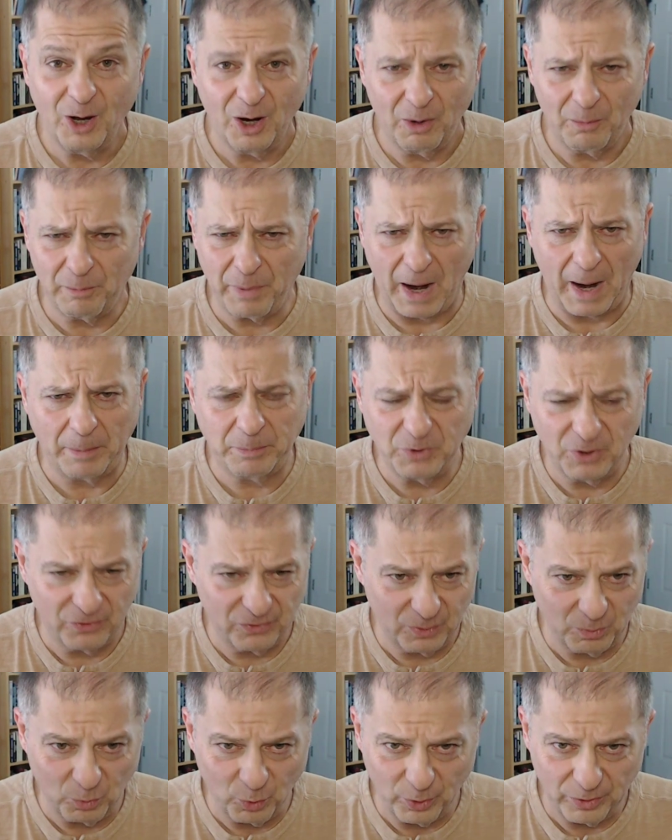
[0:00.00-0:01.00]

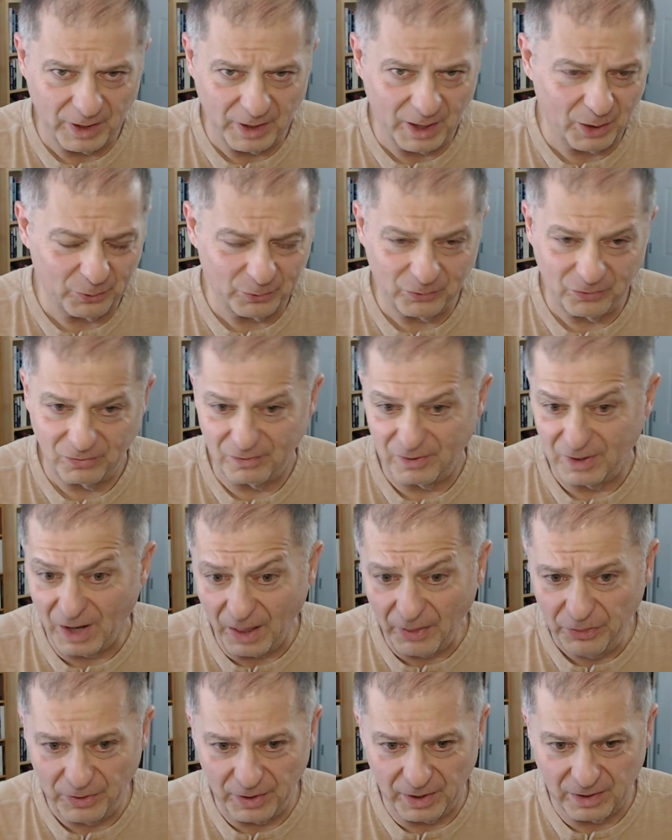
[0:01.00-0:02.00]
baptism, without
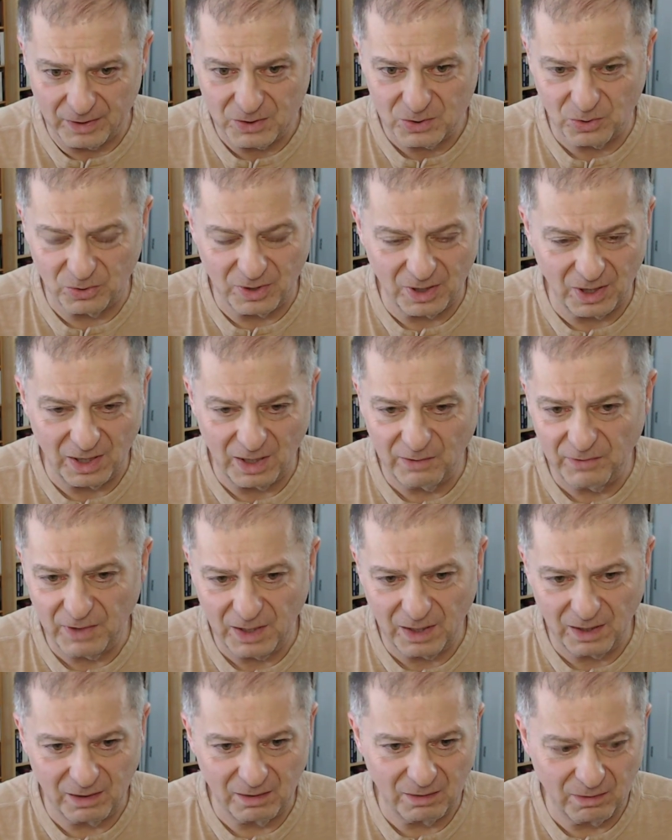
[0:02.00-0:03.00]
nothing. So they're
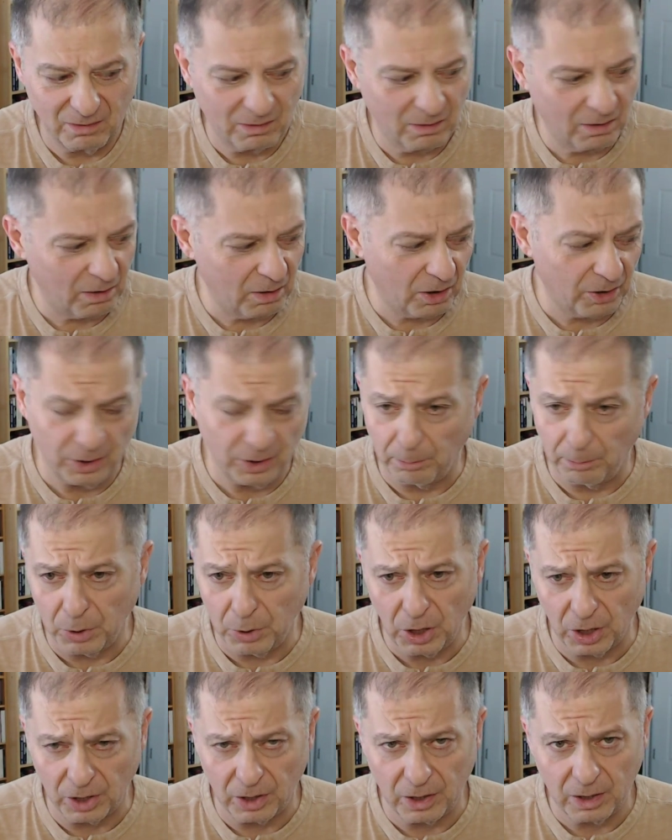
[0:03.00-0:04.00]
living on a
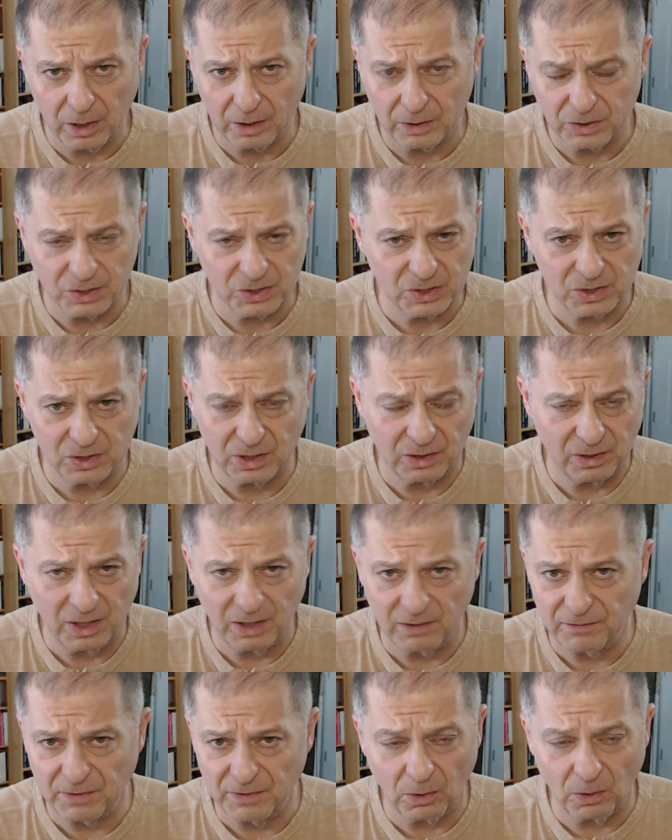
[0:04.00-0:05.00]
book. They're
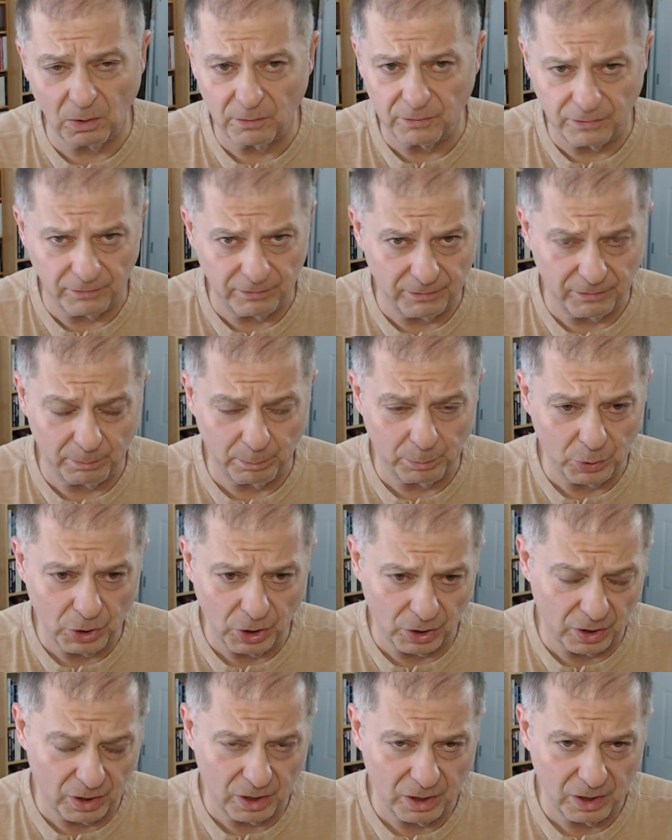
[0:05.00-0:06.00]
living off of a
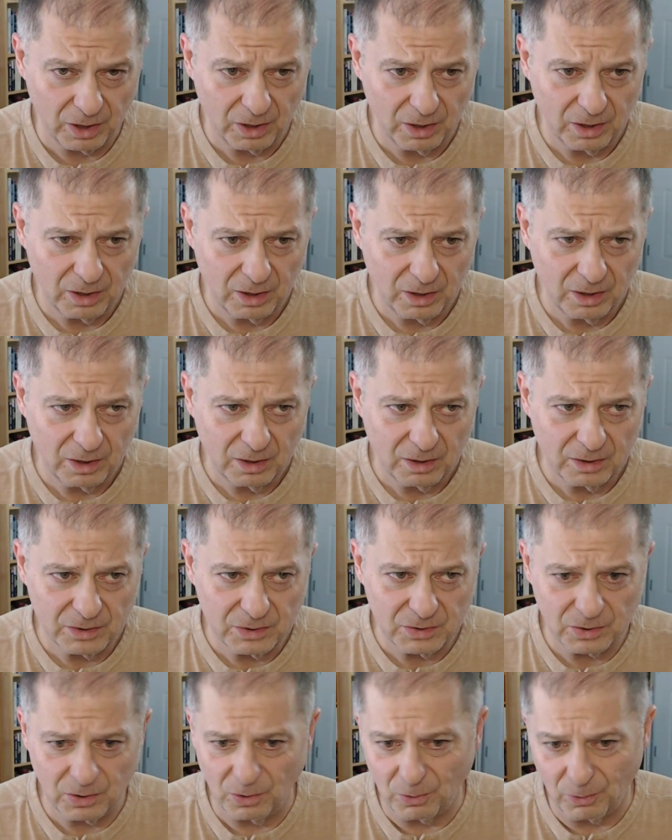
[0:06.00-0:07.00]
book.
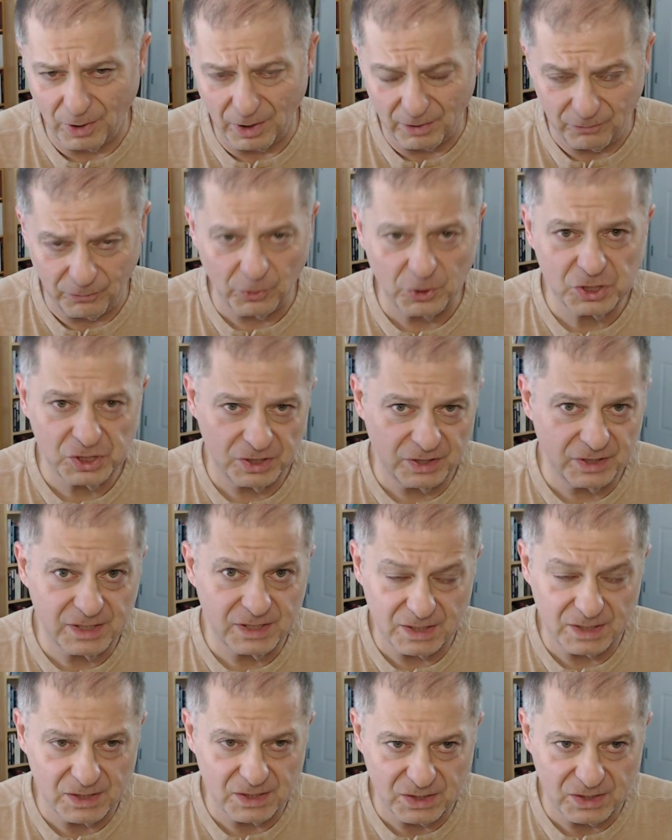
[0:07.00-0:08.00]
So unfortunately, this
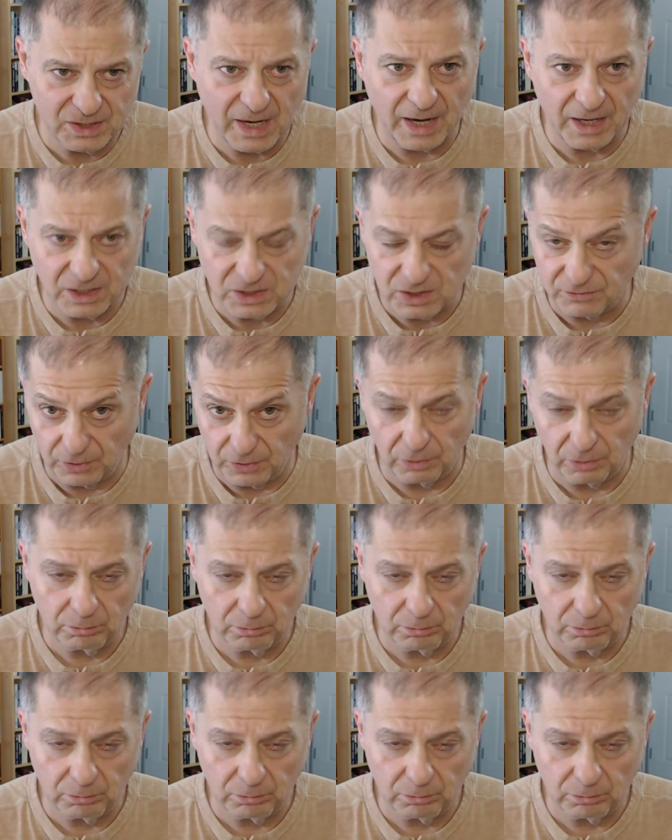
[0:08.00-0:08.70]
is the status of a